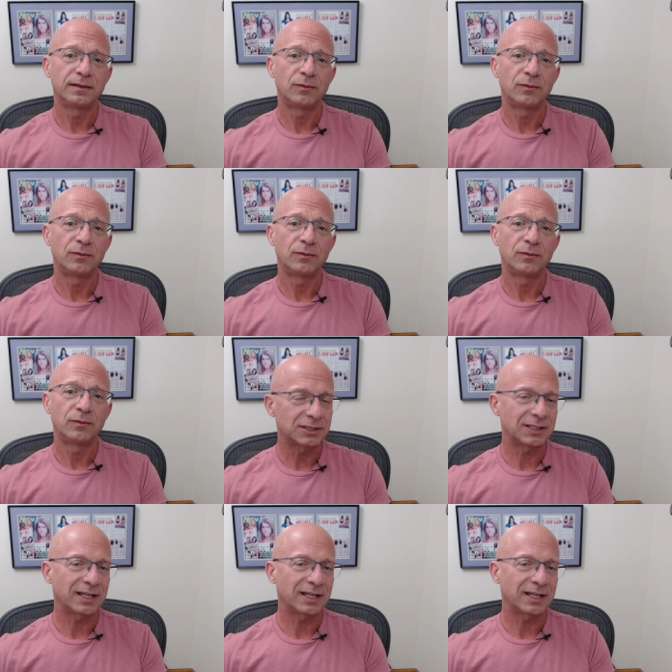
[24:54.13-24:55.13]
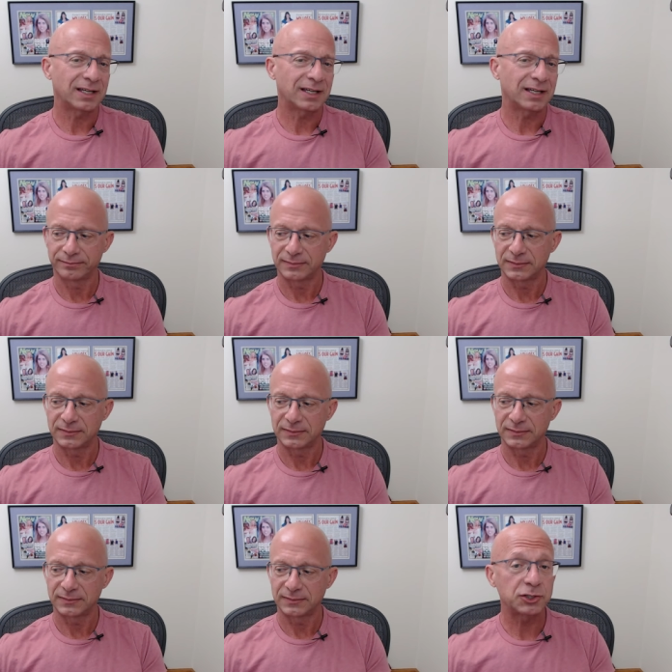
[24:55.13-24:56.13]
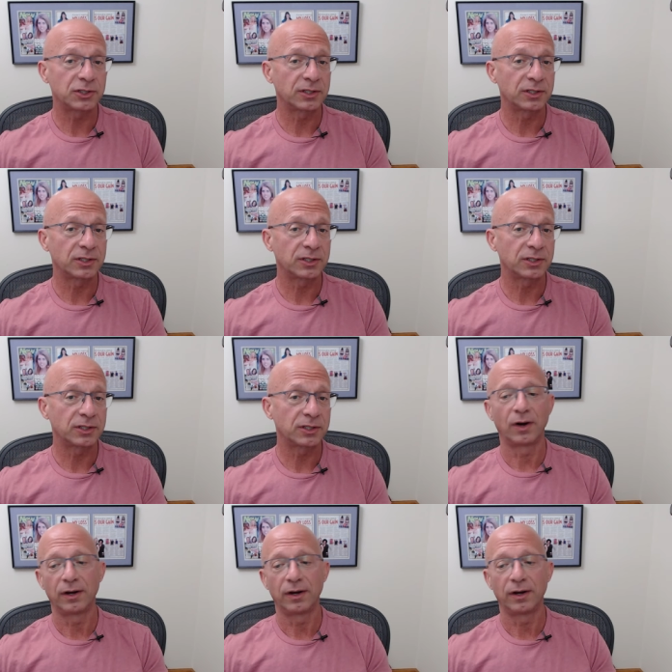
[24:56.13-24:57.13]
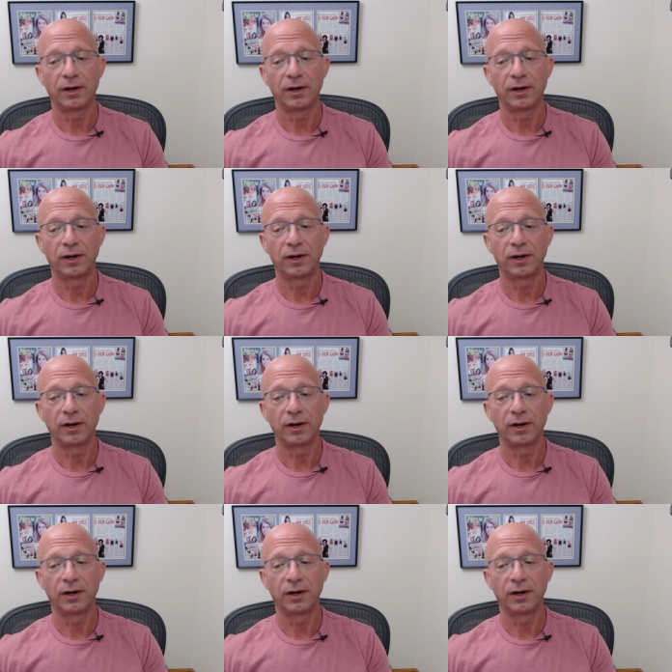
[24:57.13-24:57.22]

we might just kind of say rationally or